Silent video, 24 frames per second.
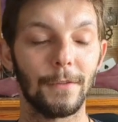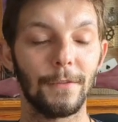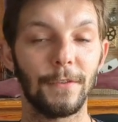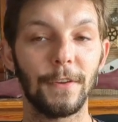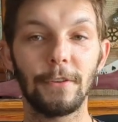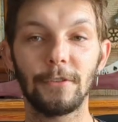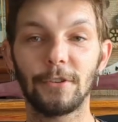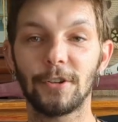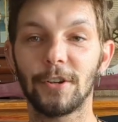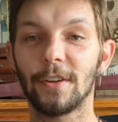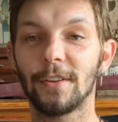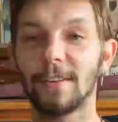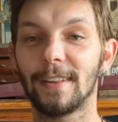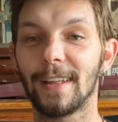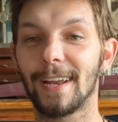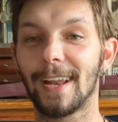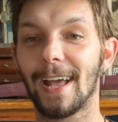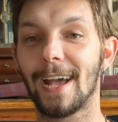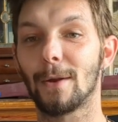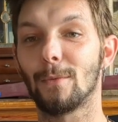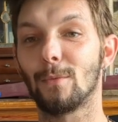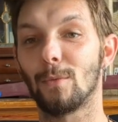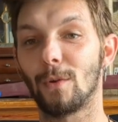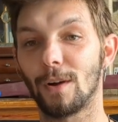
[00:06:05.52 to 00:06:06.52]
future that
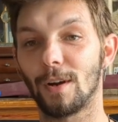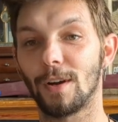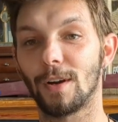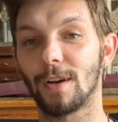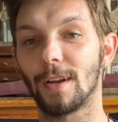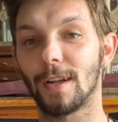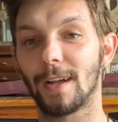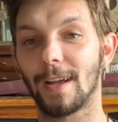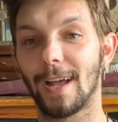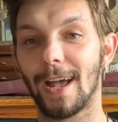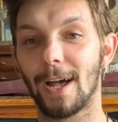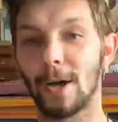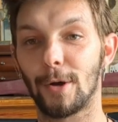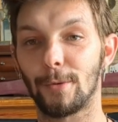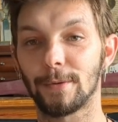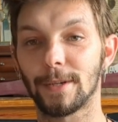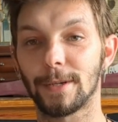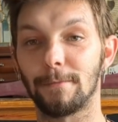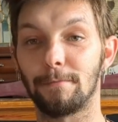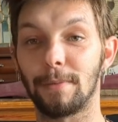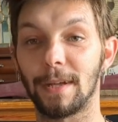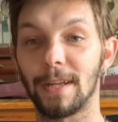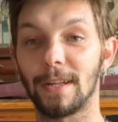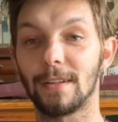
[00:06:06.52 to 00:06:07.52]
Edward
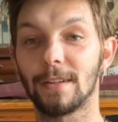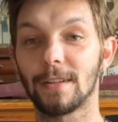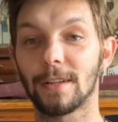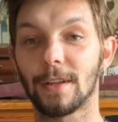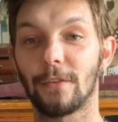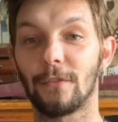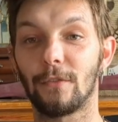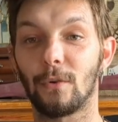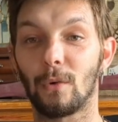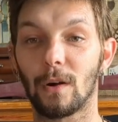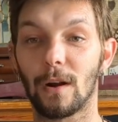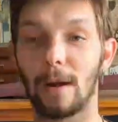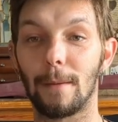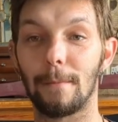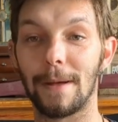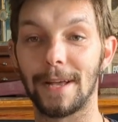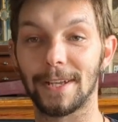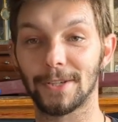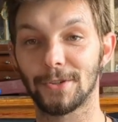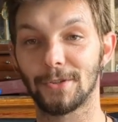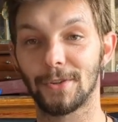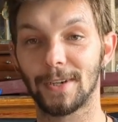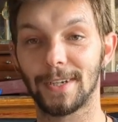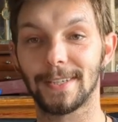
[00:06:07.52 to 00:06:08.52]
helped build for
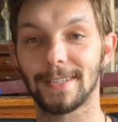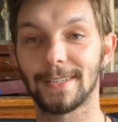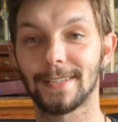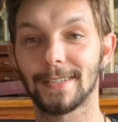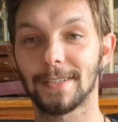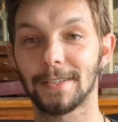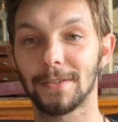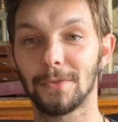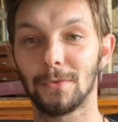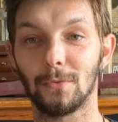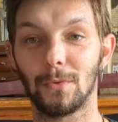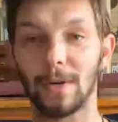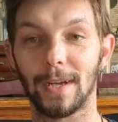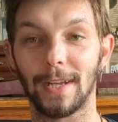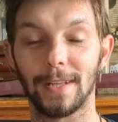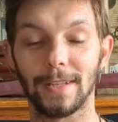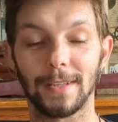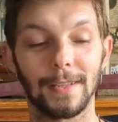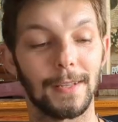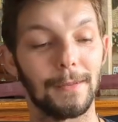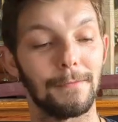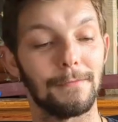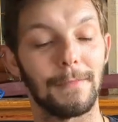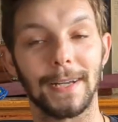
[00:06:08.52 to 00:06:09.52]
Amestris
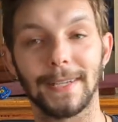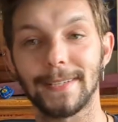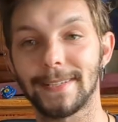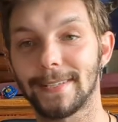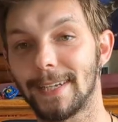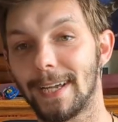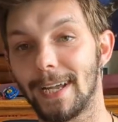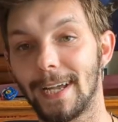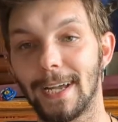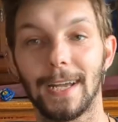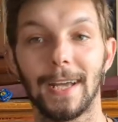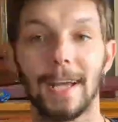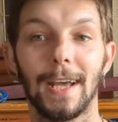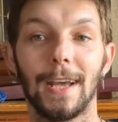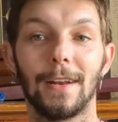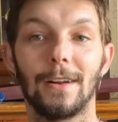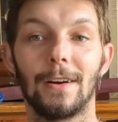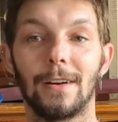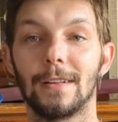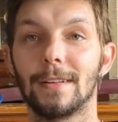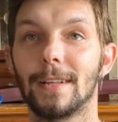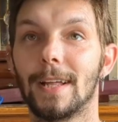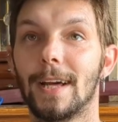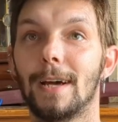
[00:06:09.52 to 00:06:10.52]
with Mustang and
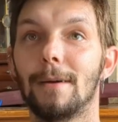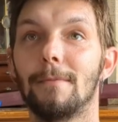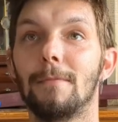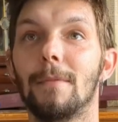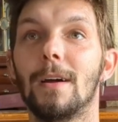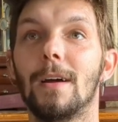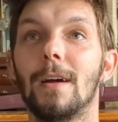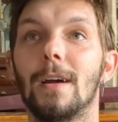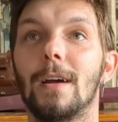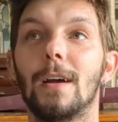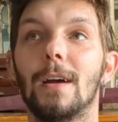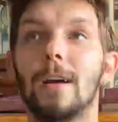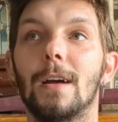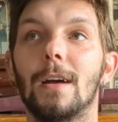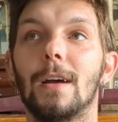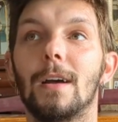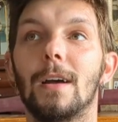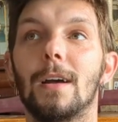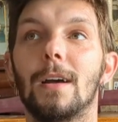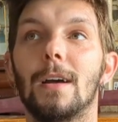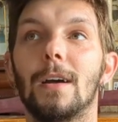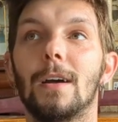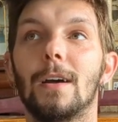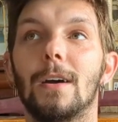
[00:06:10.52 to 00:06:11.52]
all them
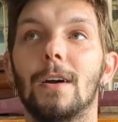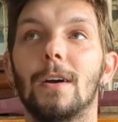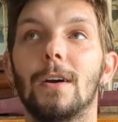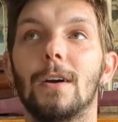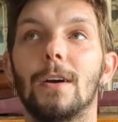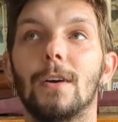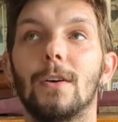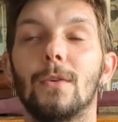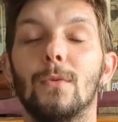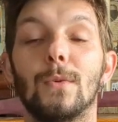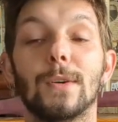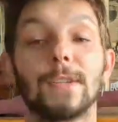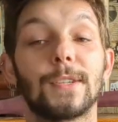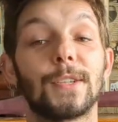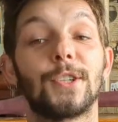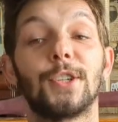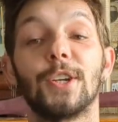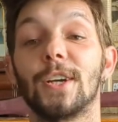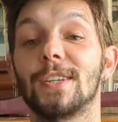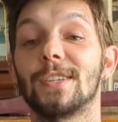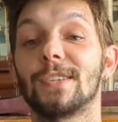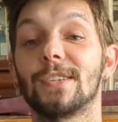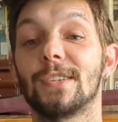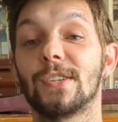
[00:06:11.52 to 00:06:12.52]
was
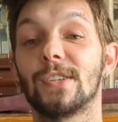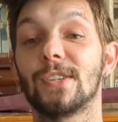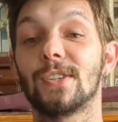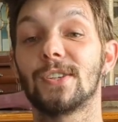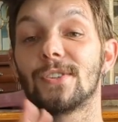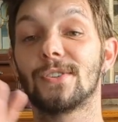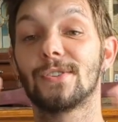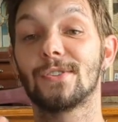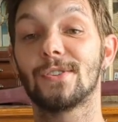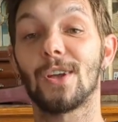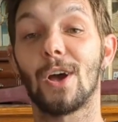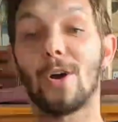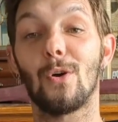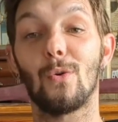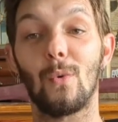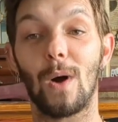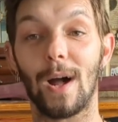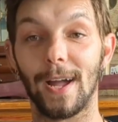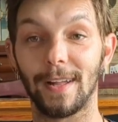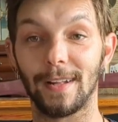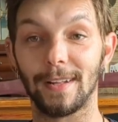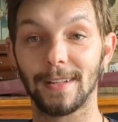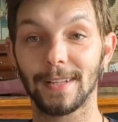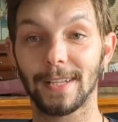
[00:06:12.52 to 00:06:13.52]
just so
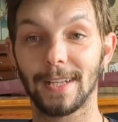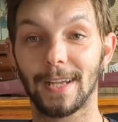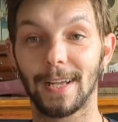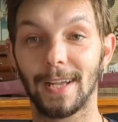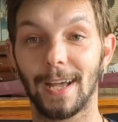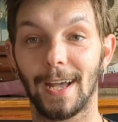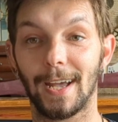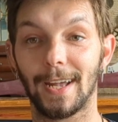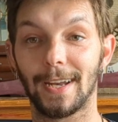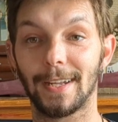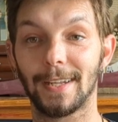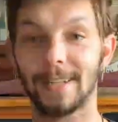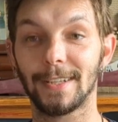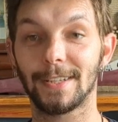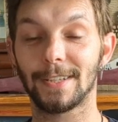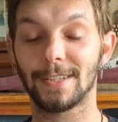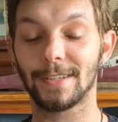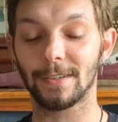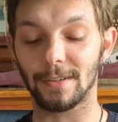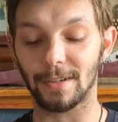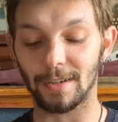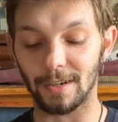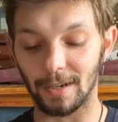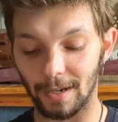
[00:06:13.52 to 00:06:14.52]
wild. And
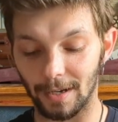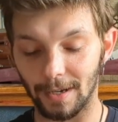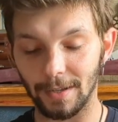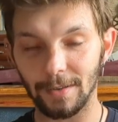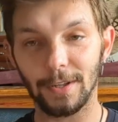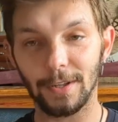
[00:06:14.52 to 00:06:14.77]
it's, oh,